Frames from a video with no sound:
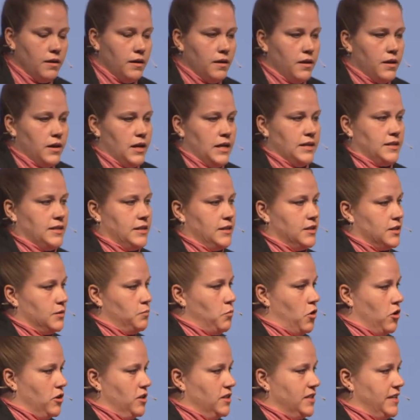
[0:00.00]
It's the
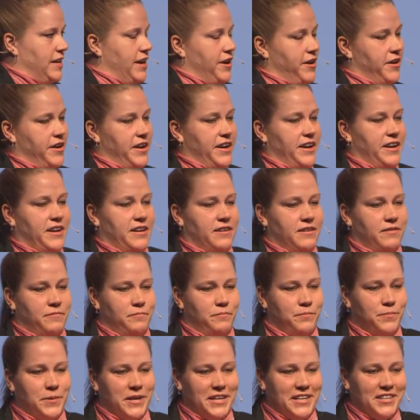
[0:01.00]
smallest area,
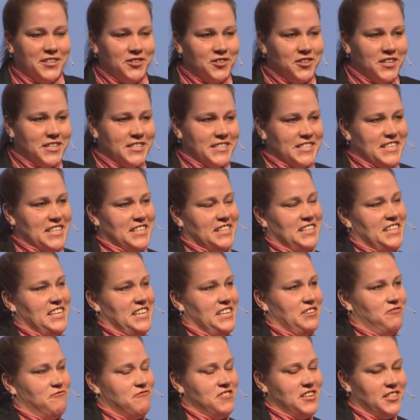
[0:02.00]
but interestingly,
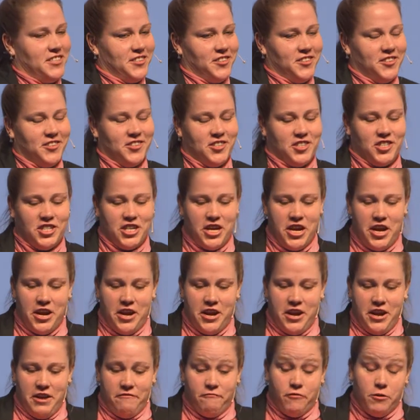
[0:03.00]
in research
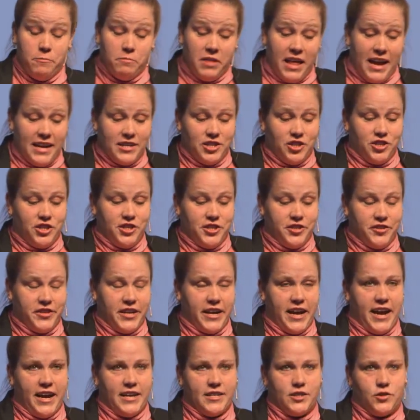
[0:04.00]
from last year that
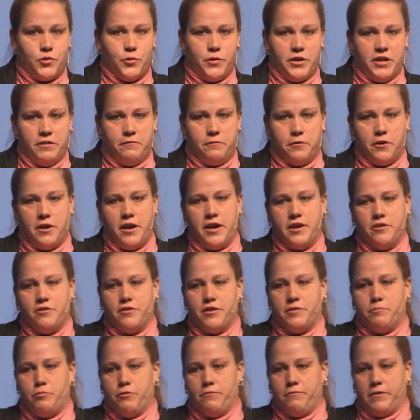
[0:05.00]
asked
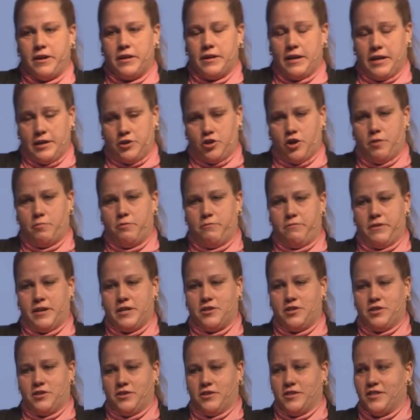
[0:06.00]
2,400 HR
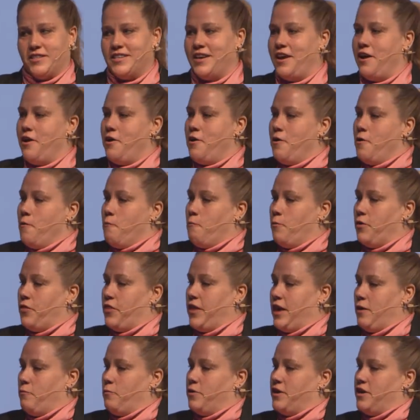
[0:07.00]
professionals what
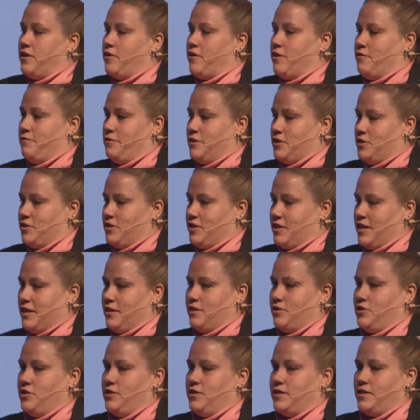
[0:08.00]
they wanted artificial
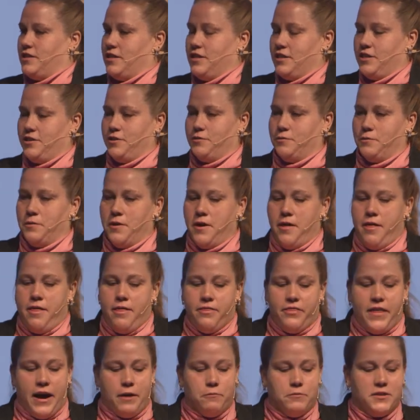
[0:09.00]
intelligence to do,
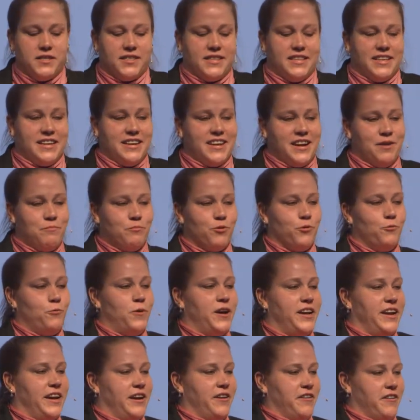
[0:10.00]
that was the
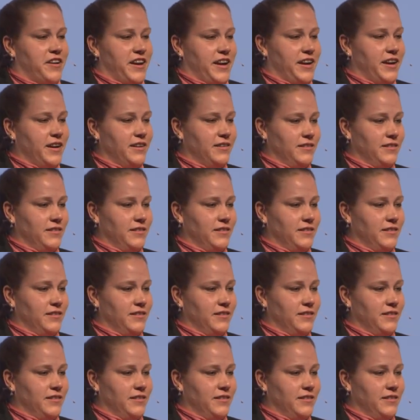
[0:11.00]
#1 area.